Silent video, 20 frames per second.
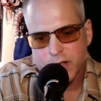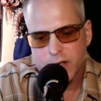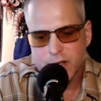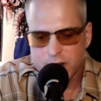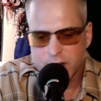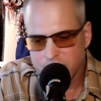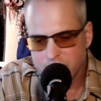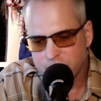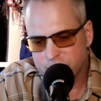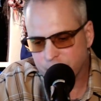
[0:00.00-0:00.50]

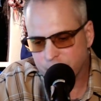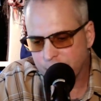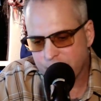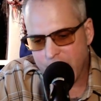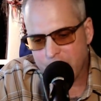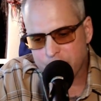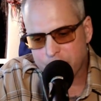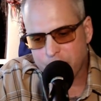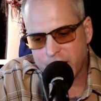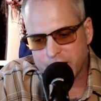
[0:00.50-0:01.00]
So
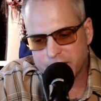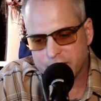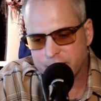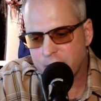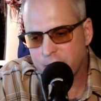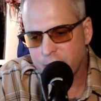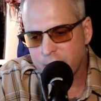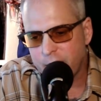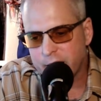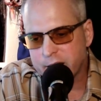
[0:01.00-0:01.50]
that right
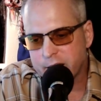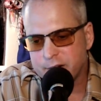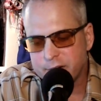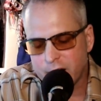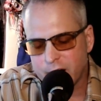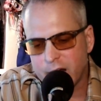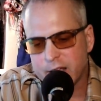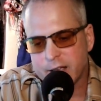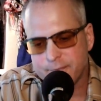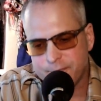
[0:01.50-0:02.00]
there, I
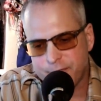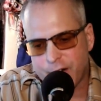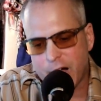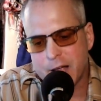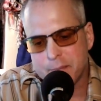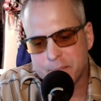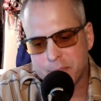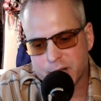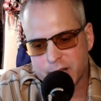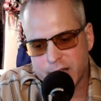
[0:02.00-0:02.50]
can
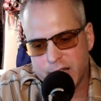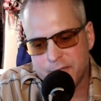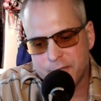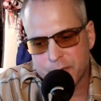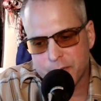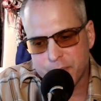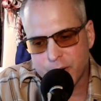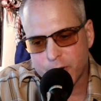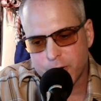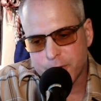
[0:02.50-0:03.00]
find
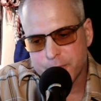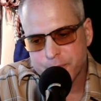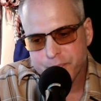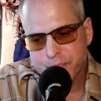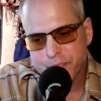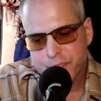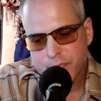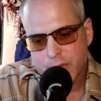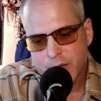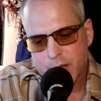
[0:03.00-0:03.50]
believable.
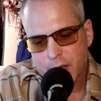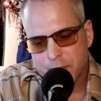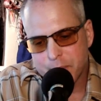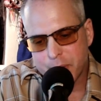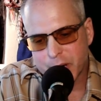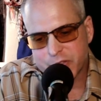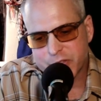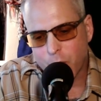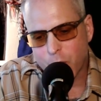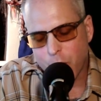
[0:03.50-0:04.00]

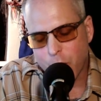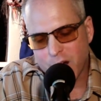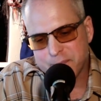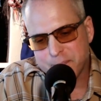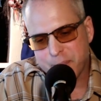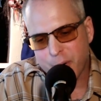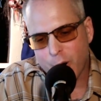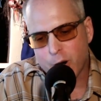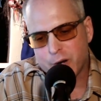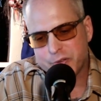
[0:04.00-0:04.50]
But the one
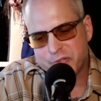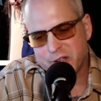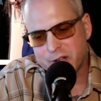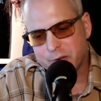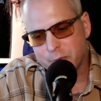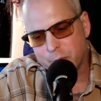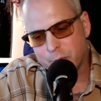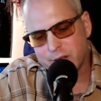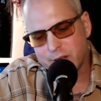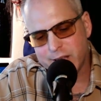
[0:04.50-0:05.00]
part that
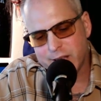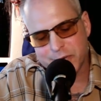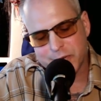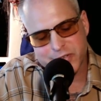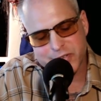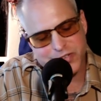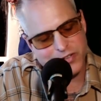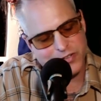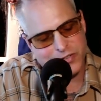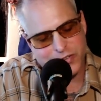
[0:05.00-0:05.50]
really was
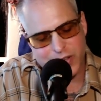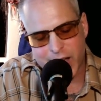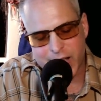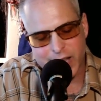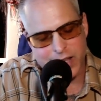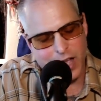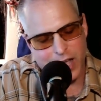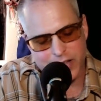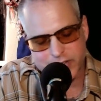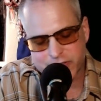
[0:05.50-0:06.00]
just like
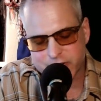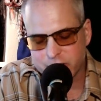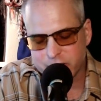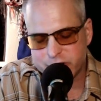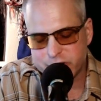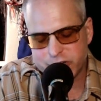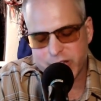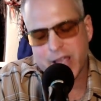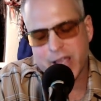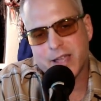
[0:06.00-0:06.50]
I started
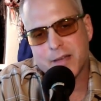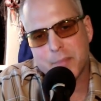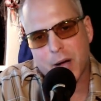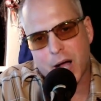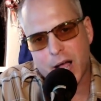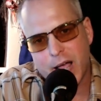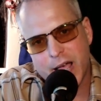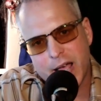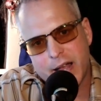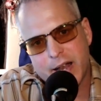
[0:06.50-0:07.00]
shaking
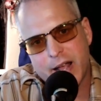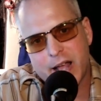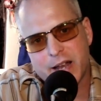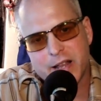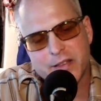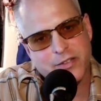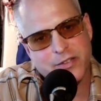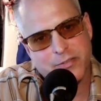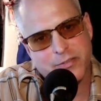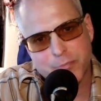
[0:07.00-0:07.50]
my head at in
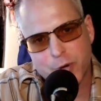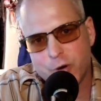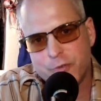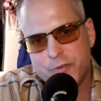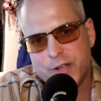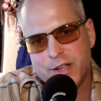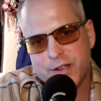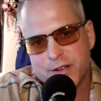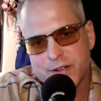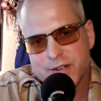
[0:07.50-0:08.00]
this
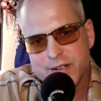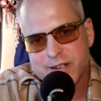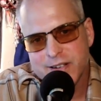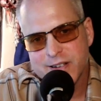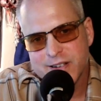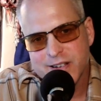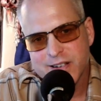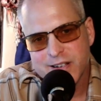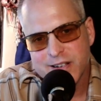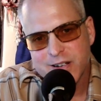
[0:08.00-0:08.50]
movie
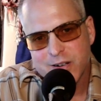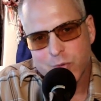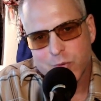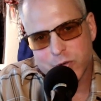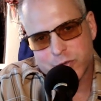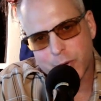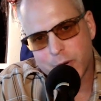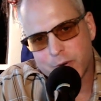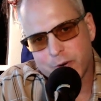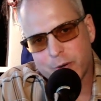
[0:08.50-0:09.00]

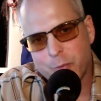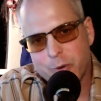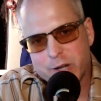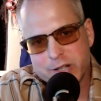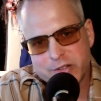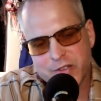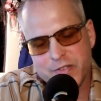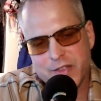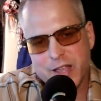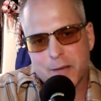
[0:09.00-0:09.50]
was when they went
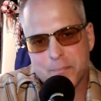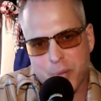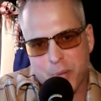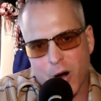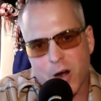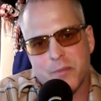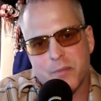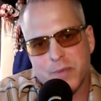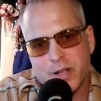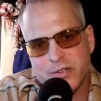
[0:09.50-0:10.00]
to the
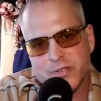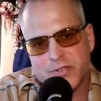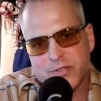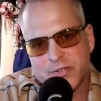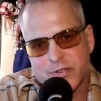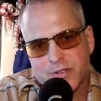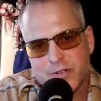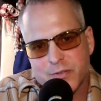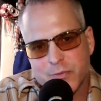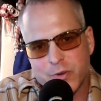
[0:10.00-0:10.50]
apartments,
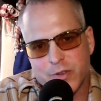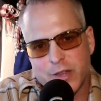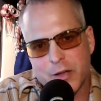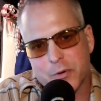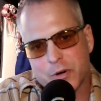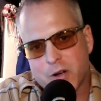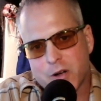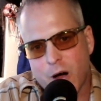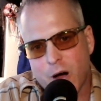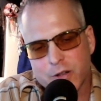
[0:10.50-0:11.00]
when they were
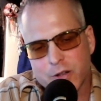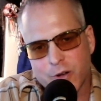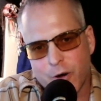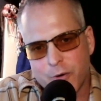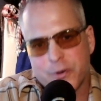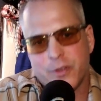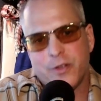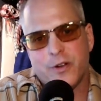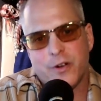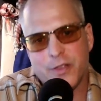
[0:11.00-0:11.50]
called
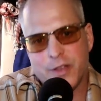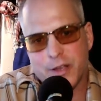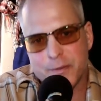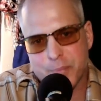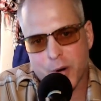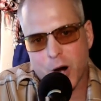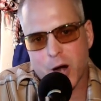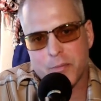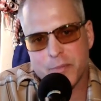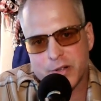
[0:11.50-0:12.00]
over there to the
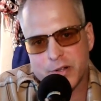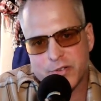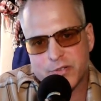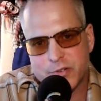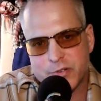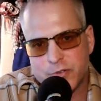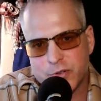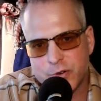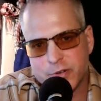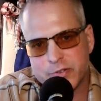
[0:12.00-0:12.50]
apartments
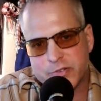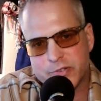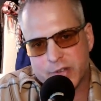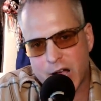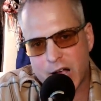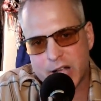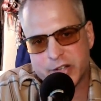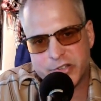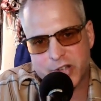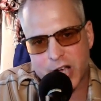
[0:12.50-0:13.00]
to do a
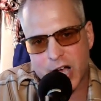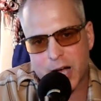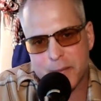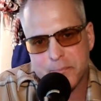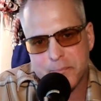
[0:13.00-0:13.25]
side job,